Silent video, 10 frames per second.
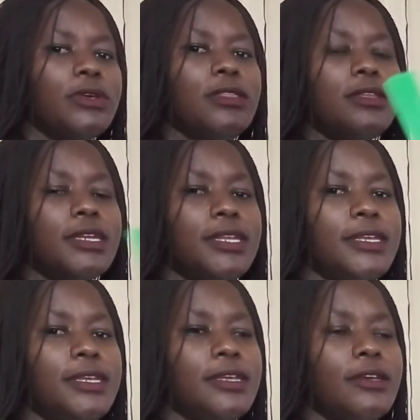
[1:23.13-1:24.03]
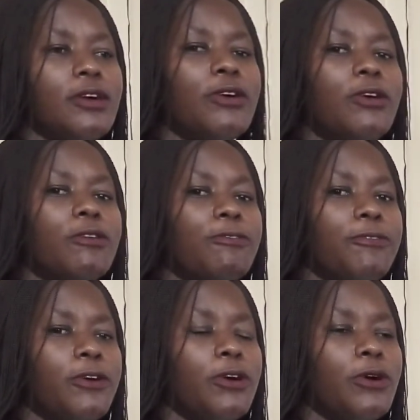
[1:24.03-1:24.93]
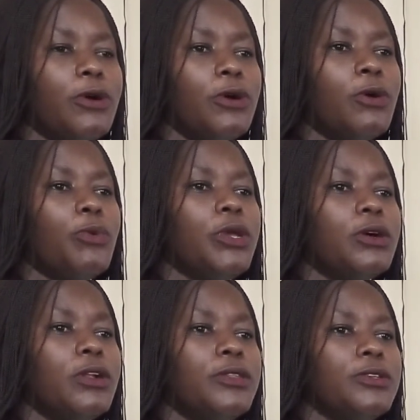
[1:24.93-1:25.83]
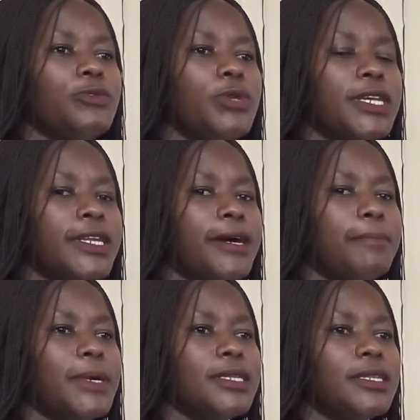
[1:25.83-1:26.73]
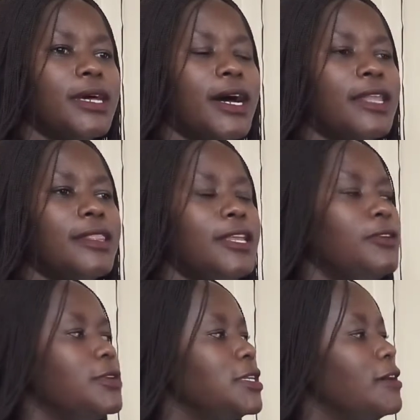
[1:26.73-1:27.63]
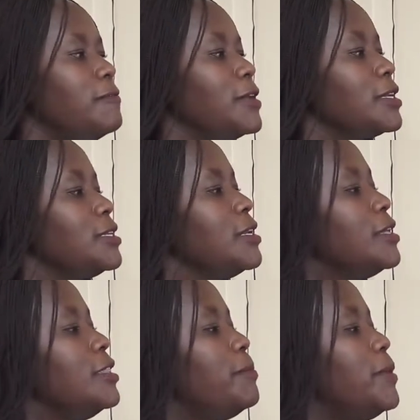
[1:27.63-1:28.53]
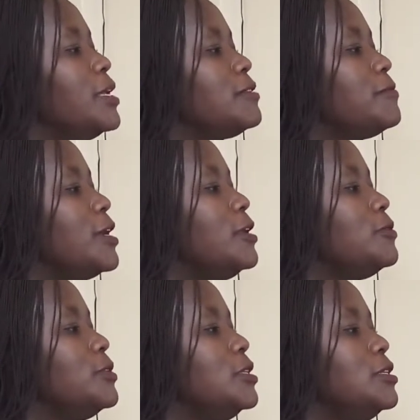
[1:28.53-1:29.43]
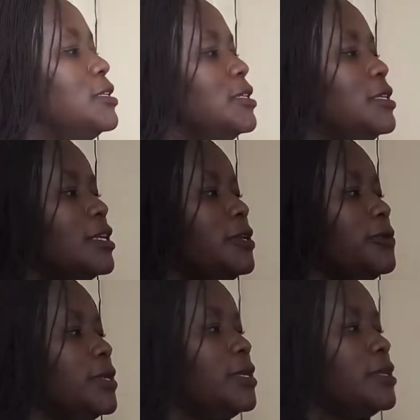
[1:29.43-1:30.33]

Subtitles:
3, or 4, we call those weak numbers and they don't affect the place value digit in any way.